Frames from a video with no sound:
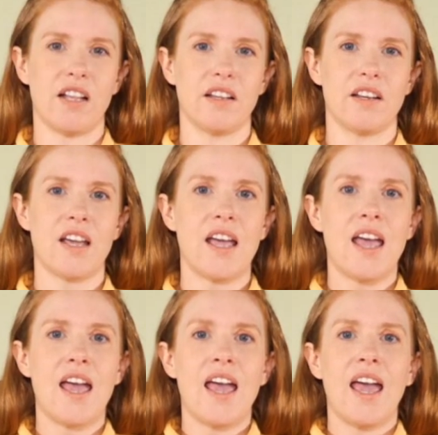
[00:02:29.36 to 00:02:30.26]
valid.
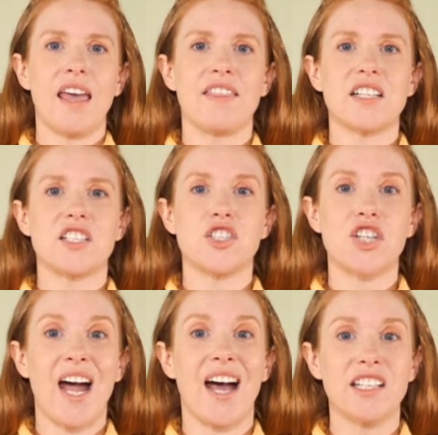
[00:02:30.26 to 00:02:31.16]
And that to
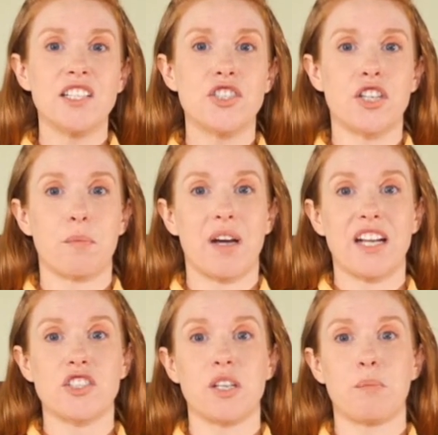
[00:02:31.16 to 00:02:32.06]
challenge it might
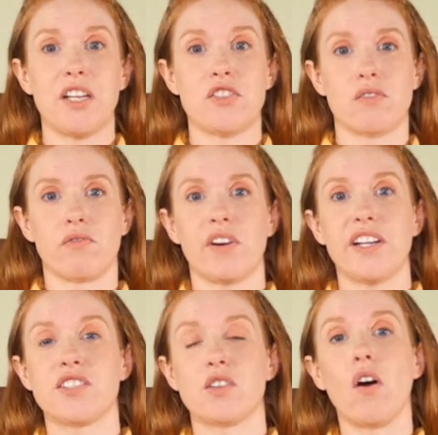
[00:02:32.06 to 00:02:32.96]
actually be to
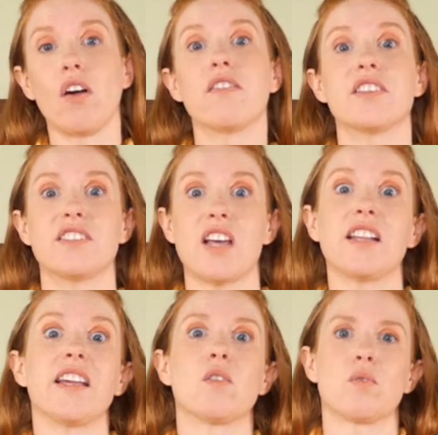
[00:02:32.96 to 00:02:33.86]
risk
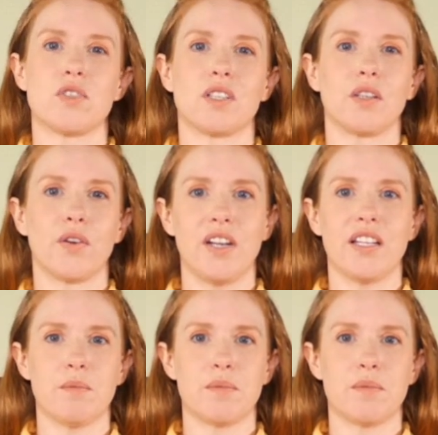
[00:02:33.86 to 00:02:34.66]
overselling or deluding